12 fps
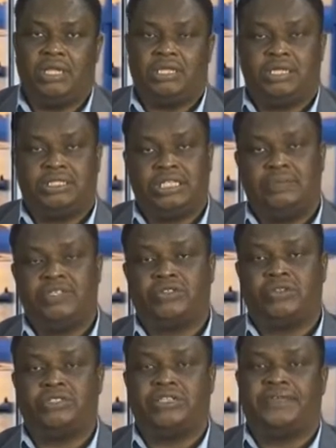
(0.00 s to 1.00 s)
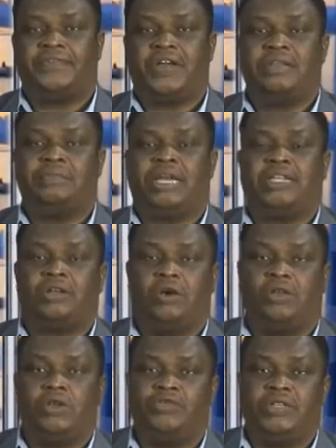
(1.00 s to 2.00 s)
A team is not defined by the
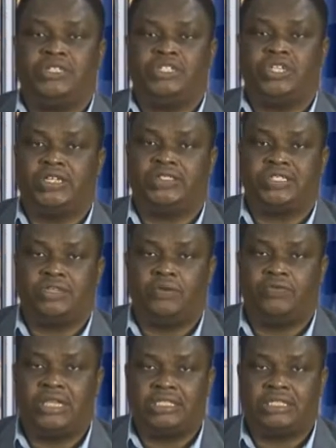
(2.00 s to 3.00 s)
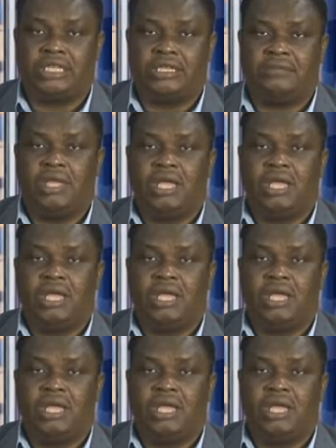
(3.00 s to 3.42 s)
color of the jersey of that team.